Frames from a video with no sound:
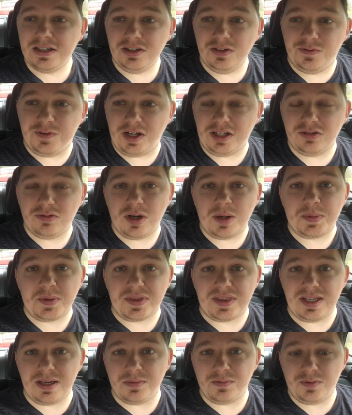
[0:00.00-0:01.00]
You follow up
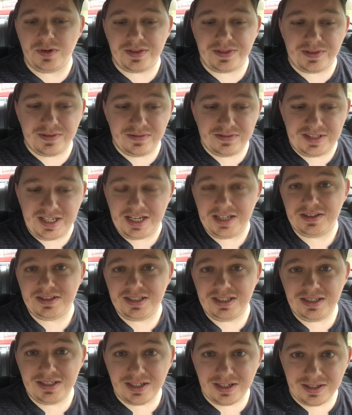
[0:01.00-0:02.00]
with them with
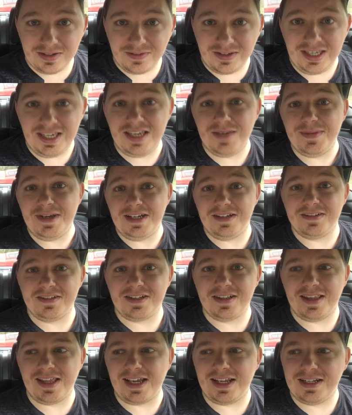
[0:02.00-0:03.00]
daily
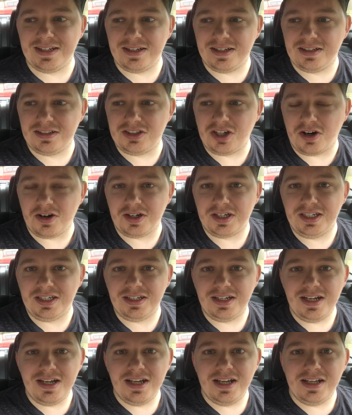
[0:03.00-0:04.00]
emails that
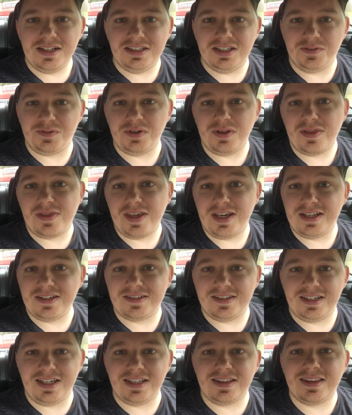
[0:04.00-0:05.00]
target different
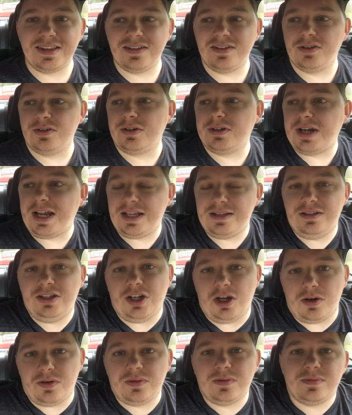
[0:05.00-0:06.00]
things to get or
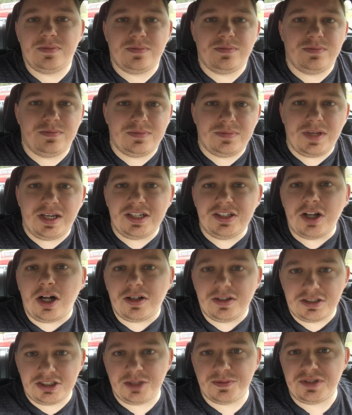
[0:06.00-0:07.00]
you know
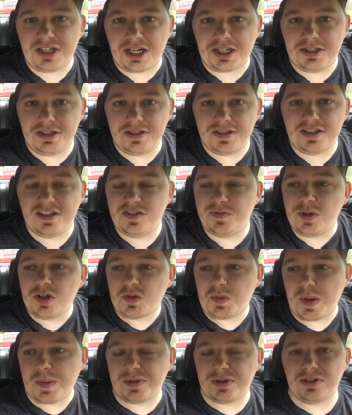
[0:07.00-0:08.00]
acknowledge objections because
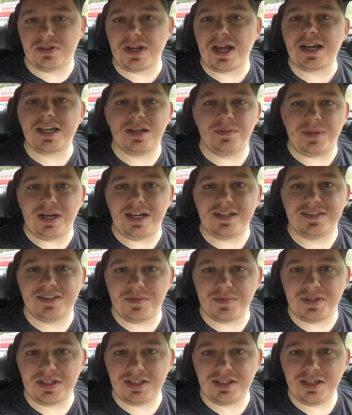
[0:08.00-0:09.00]
most people they're not going to buy
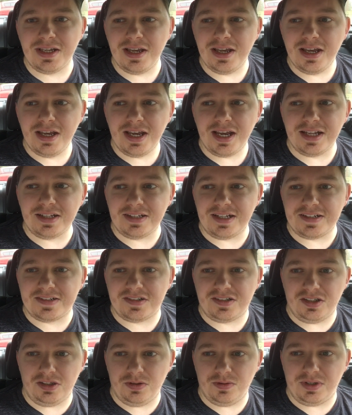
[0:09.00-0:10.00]
something
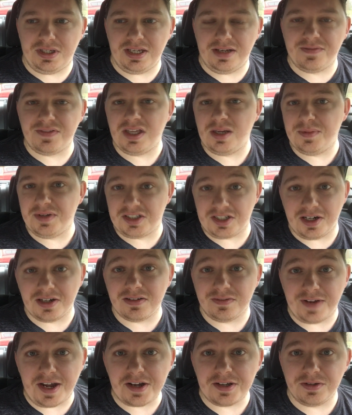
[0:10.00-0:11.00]
unless you give them a
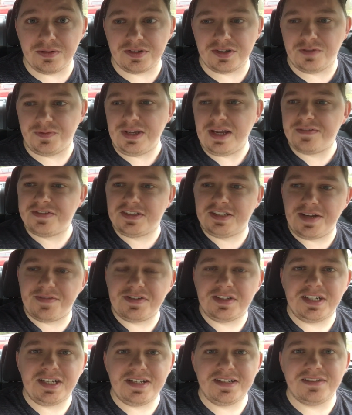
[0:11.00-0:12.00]
ton of value so if you have
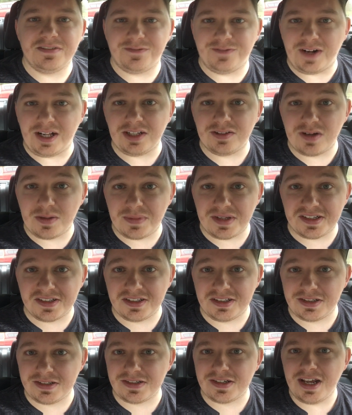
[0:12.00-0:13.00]
seven days of follow-up
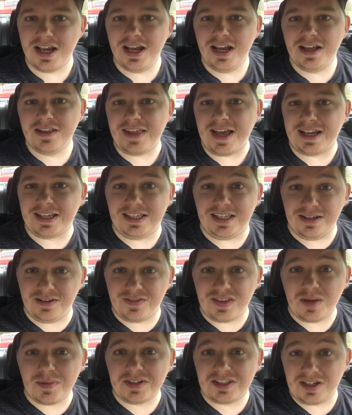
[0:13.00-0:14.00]
messages that
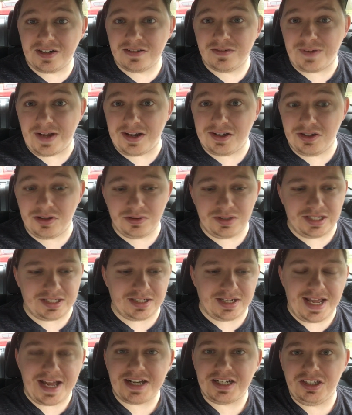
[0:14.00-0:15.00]
give them a ton of value like
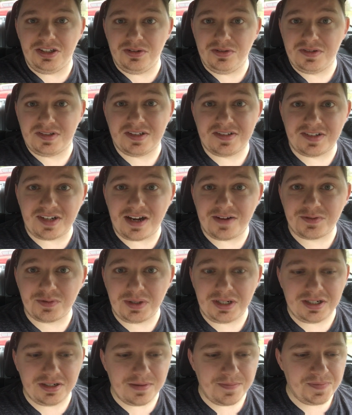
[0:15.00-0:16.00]
on how to use the
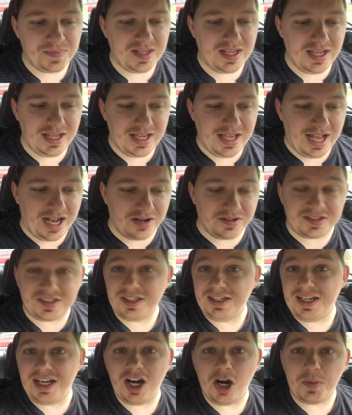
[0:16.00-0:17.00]
software how it's
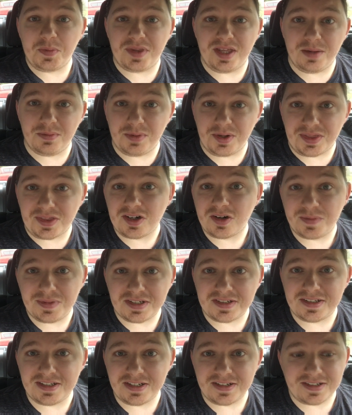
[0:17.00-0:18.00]
going to help them with their
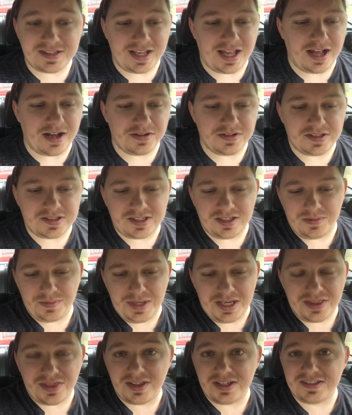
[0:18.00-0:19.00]
business, how it's going to
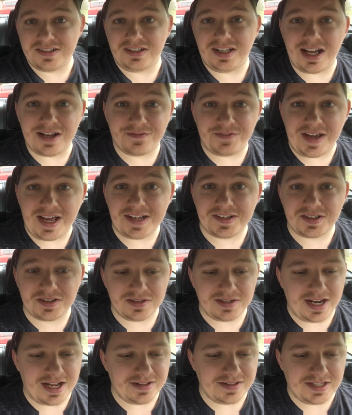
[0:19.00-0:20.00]
make things a lot
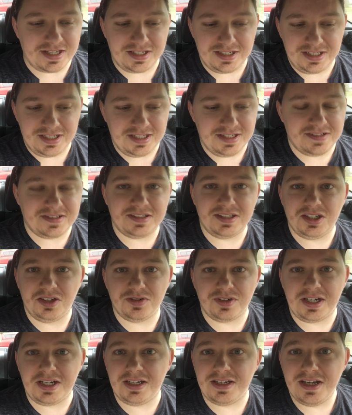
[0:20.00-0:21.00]
faster, how they can easily
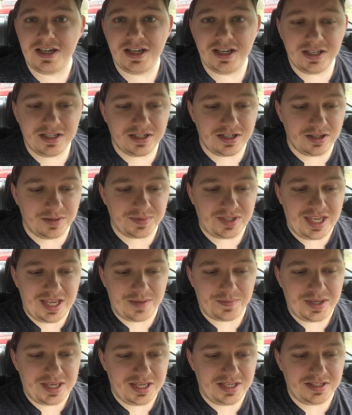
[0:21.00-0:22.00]
create um,
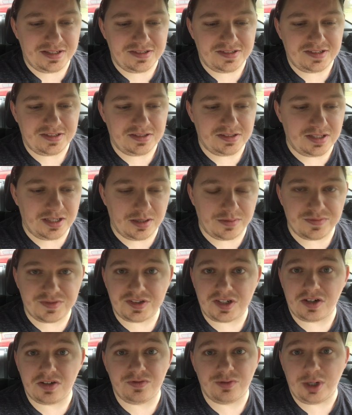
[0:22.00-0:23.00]
campaigns and um,
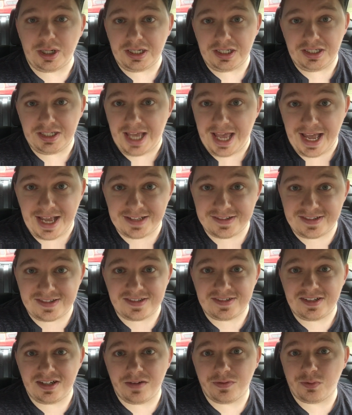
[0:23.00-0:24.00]
start running ads
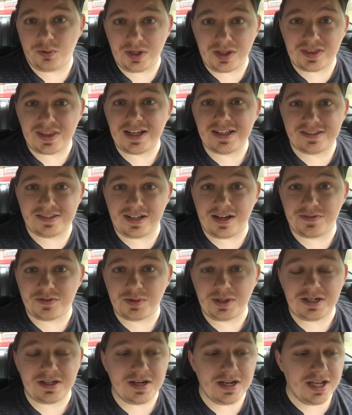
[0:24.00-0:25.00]
and stuff with that
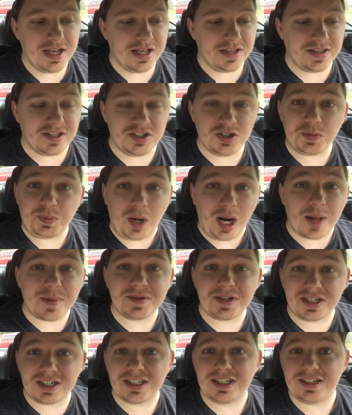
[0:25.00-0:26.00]
software, then you're
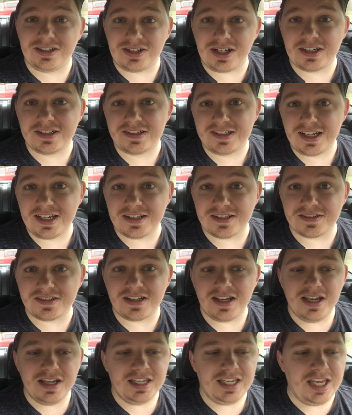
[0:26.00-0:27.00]
probably going to get a lot of
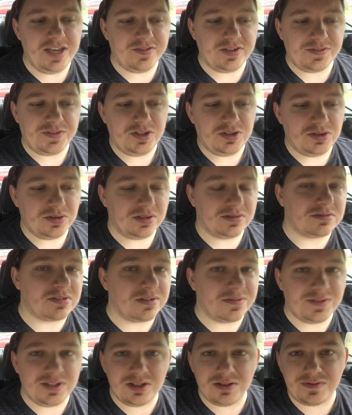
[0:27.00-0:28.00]
sales. Even if you do a
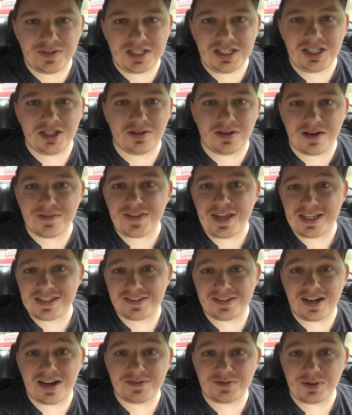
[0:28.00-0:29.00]
review video of that
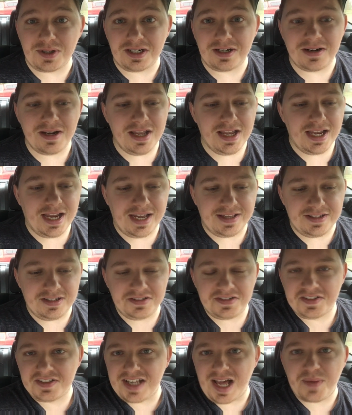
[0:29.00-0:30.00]
software and then
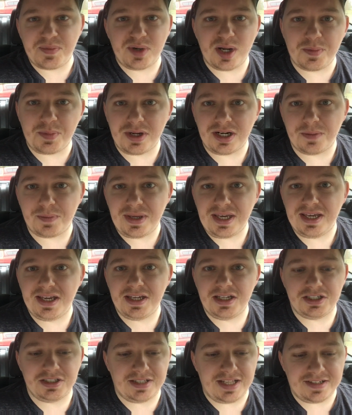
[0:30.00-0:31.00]
you slap it up on a
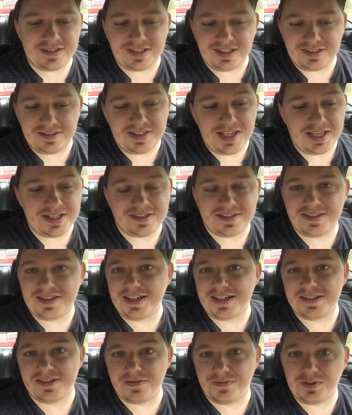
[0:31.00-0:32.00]
page and that's like day
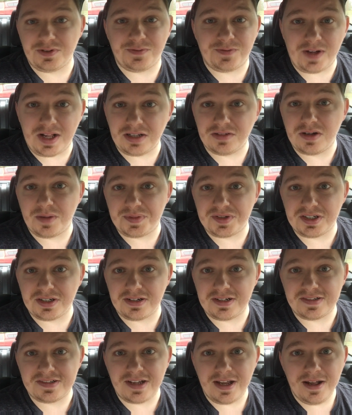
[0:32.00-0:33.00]
six of your follow up
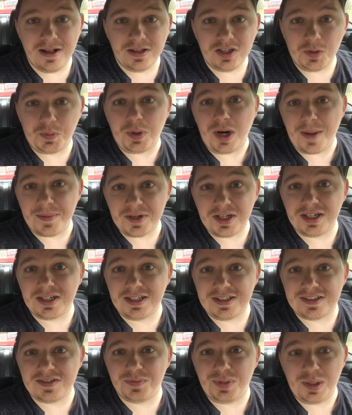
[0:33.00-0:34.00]
series, you're probably going
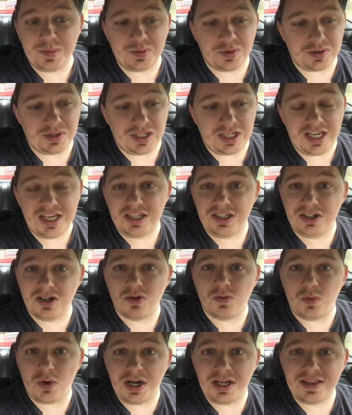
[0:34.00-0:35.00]
to get some people who are like, hey, you
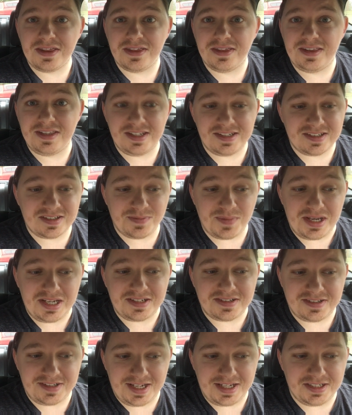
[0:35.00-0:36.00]
know what? This
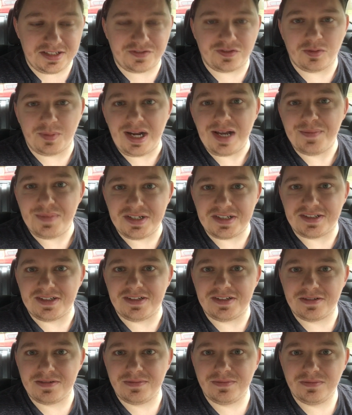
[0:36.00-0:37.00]
makes sense for my
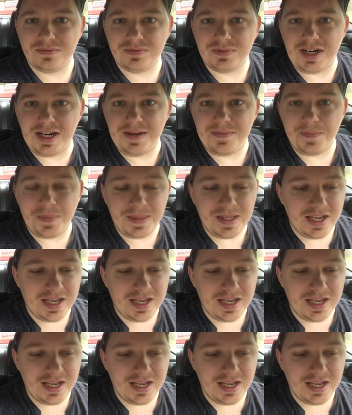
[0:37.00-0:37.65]
business, right?